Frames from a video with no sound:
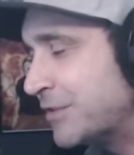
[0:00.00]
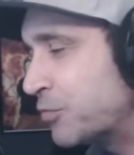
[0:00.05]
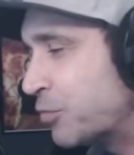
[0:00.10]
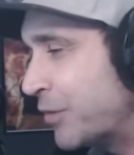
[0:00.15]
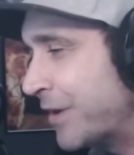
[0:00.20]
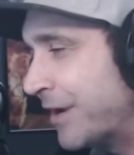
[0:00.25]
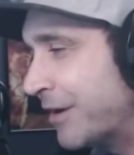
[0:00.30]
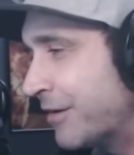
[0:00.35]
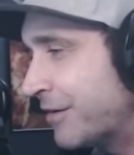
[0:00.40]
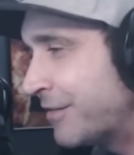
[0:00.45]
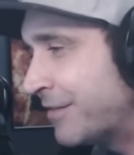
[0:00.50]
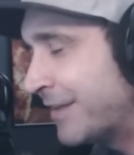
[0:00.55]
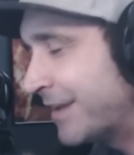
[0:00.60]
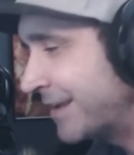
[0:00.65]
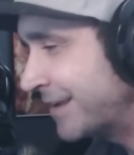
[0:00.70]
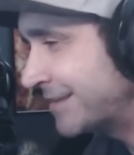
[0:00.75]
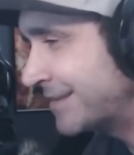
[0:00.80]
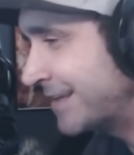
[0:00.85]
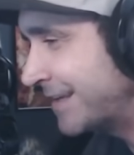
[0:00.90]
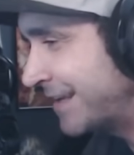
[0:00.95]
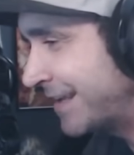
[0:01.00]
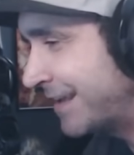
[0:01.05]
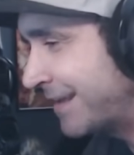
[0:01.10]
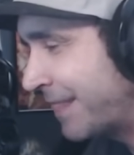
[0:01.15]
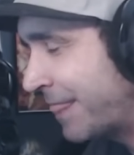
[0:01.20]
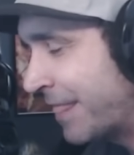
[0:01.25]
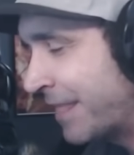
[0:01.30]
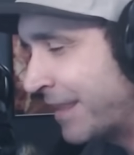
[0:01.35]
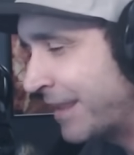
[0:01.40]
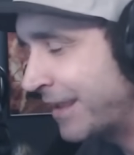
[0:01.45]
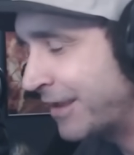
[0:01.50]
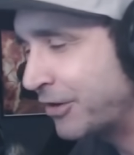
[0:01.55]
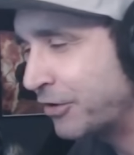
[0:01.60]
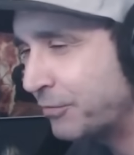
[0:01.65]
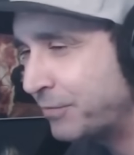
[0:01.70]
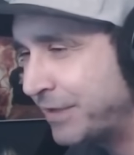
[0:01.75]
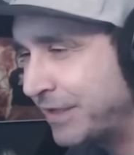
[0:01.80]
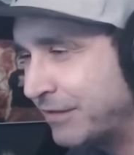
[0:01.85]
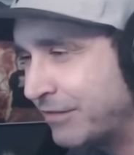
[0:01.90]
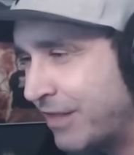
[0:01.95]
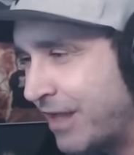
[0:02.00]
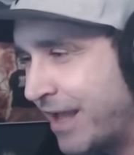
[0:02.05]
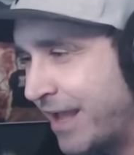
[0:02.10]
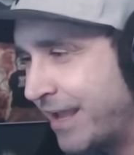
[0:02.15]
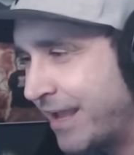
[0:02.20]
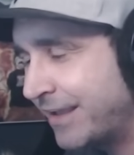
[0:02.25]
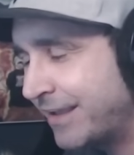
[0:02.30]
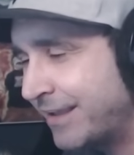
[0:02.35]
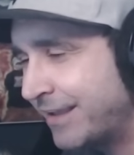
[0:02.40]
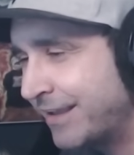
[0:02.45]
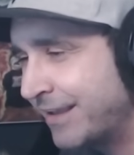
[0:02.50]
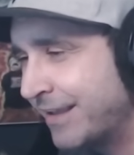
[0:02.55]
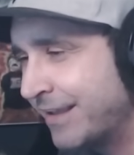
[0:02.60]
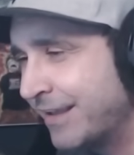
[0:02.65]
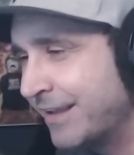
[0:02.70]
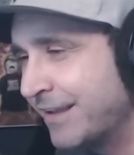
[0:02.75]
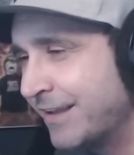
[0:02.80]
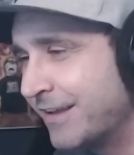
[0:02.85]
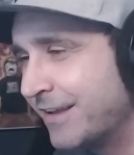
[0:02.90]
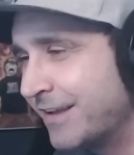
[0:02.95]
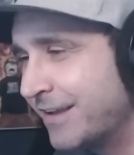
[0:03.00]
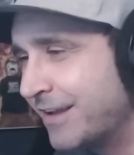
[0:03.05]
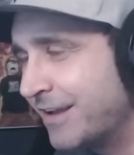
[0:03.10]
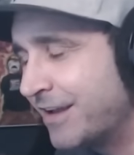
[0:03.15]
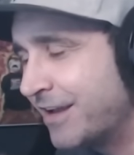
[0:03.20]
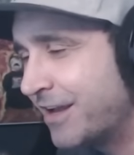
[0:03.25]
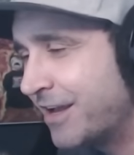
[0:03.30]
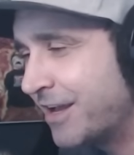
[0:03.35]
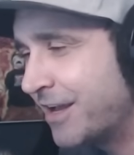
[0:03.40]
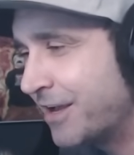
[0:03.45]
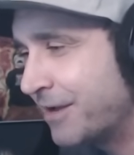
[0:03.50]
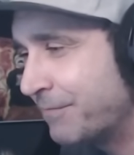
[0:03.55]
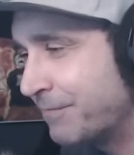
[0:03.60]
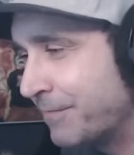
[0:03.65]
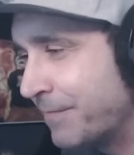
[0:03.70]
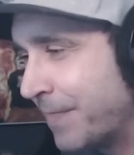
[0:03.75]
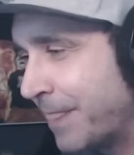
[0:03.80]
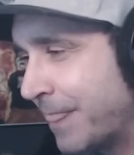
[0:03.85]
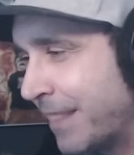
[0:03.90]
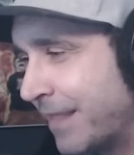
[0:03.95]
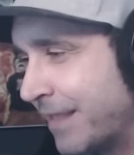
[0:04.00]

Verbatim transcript: these weird things in it. It'll be like, um,